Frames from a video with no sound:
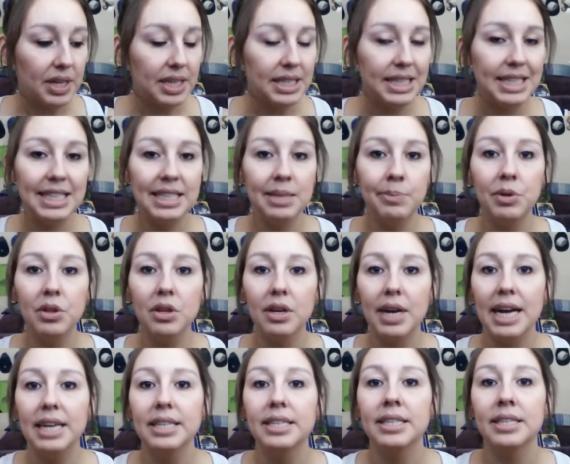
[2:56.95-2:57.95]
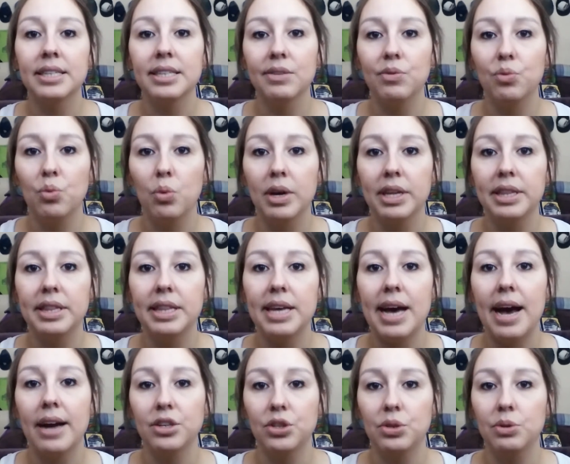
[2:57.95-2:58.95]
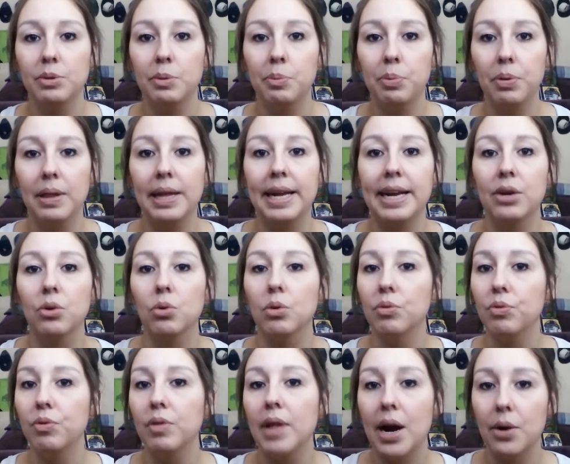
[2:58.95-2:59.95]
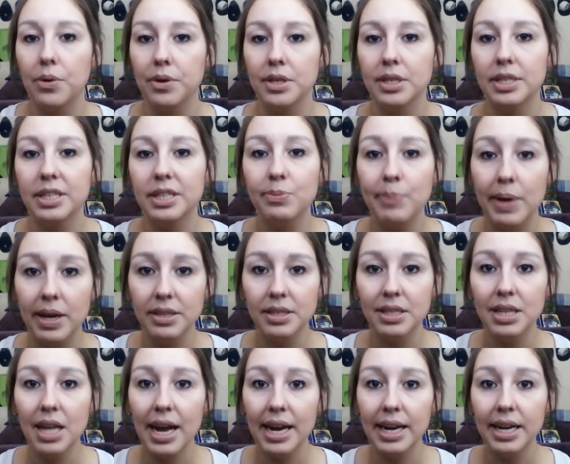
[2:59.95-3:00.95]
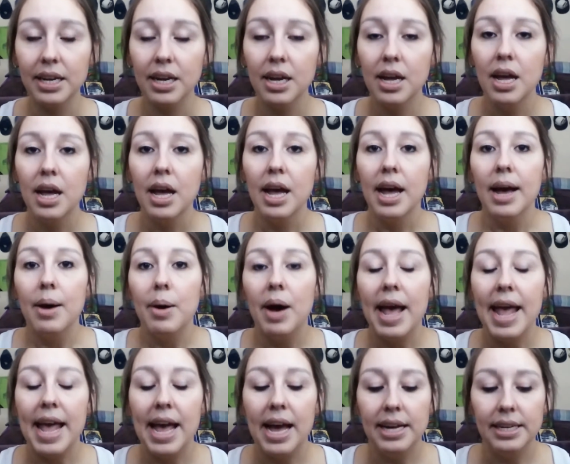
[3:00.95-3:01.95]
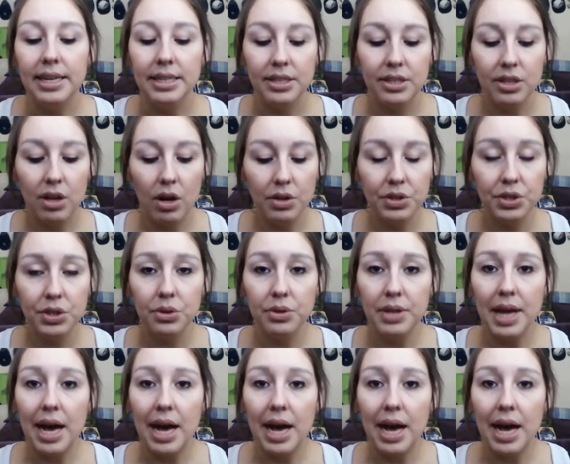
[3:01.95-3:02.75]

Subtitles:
similar essence of what the actual plant or flower smells like. And also